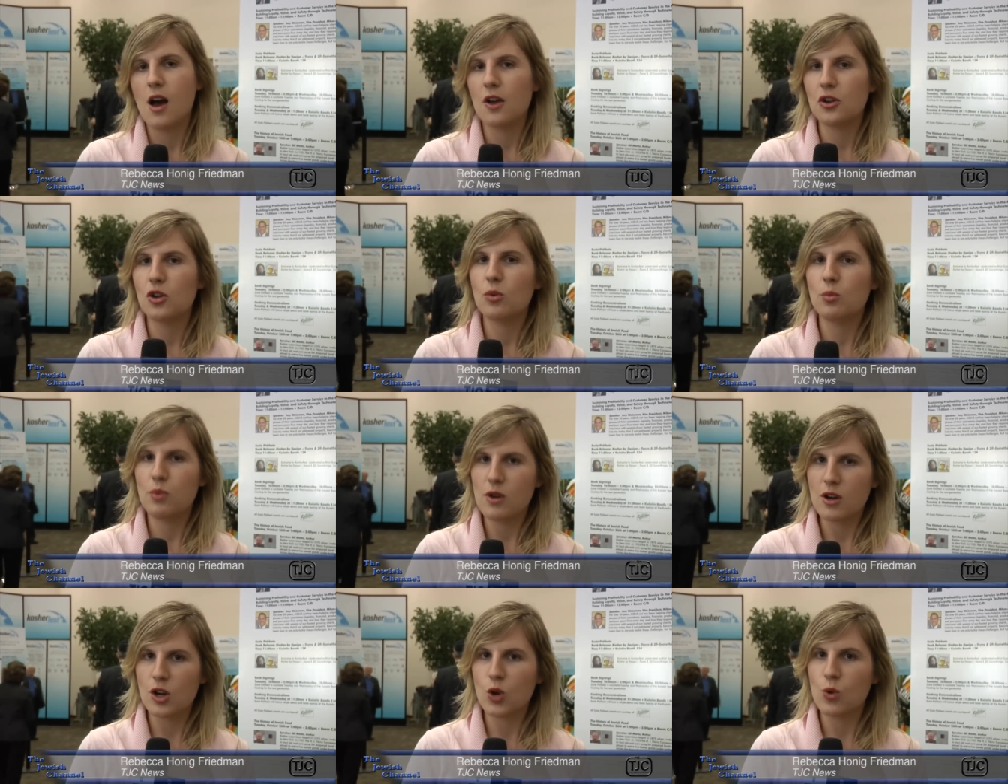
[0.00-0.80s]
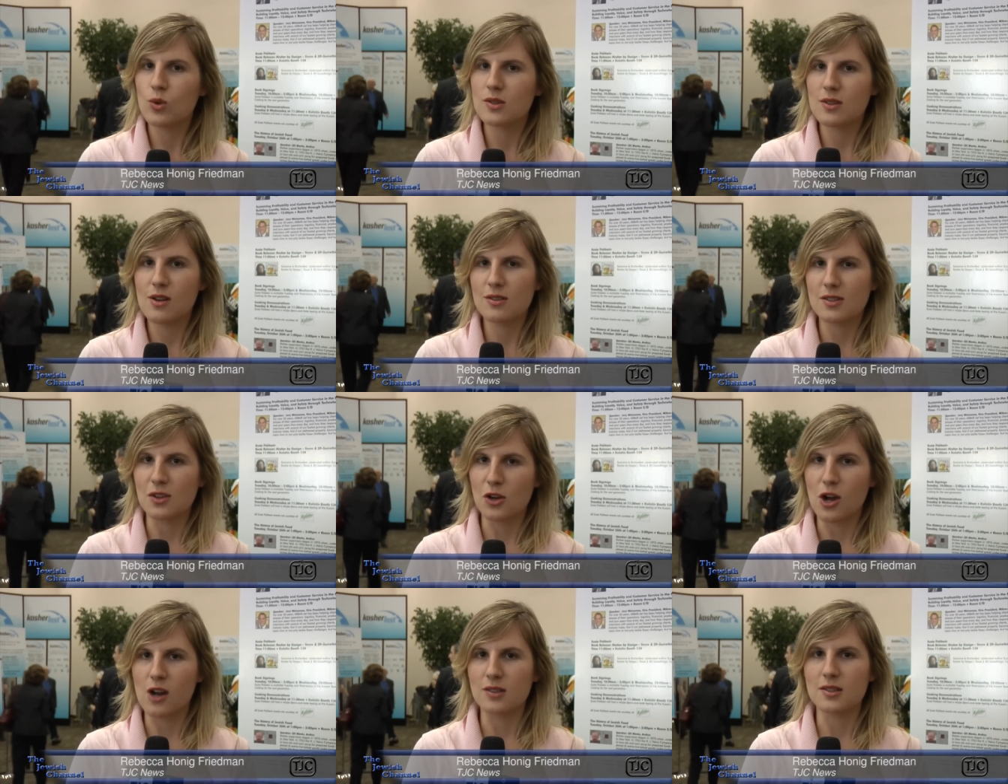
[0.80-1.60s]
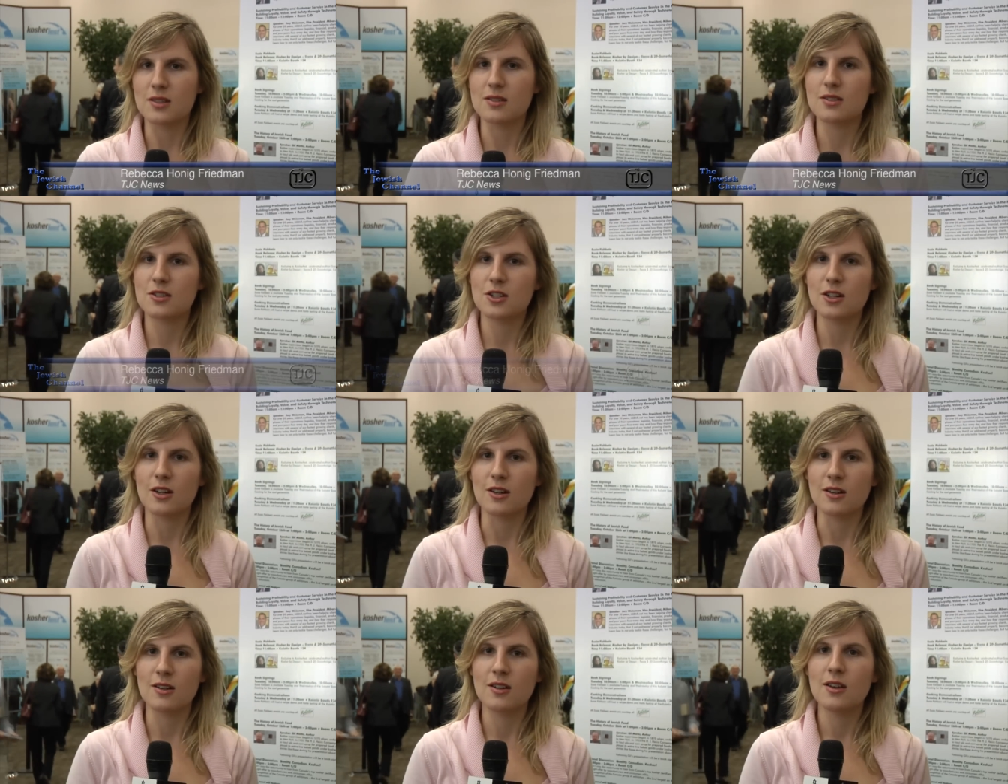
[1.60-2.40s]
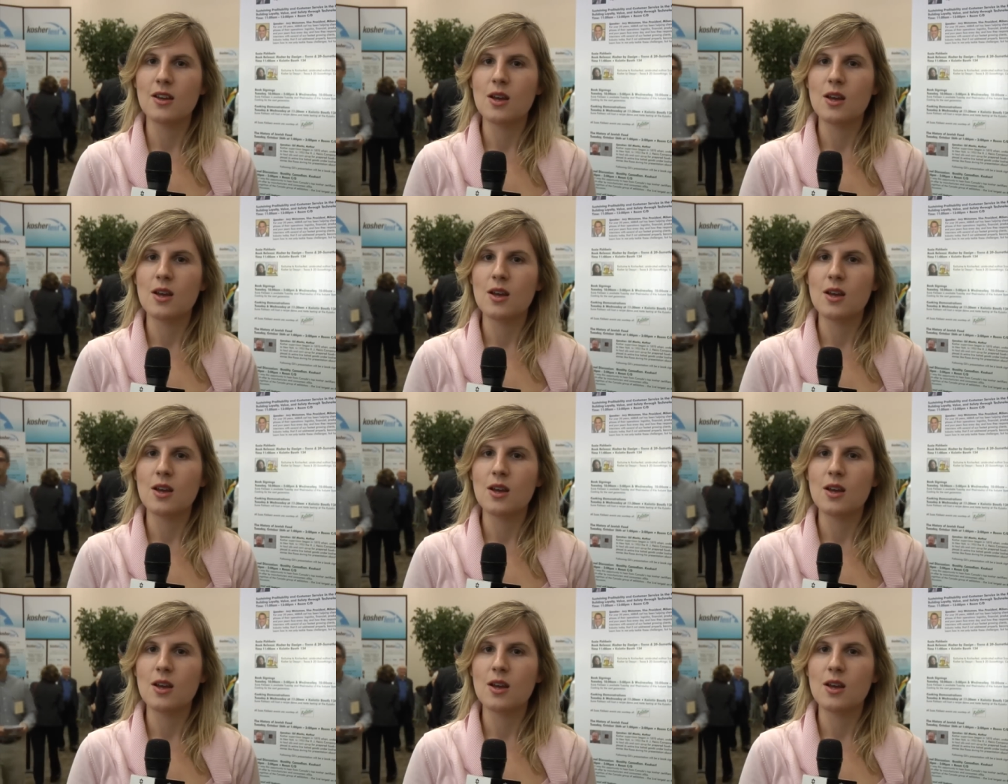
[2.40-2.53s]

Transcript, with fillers: a new book was also causing a stir.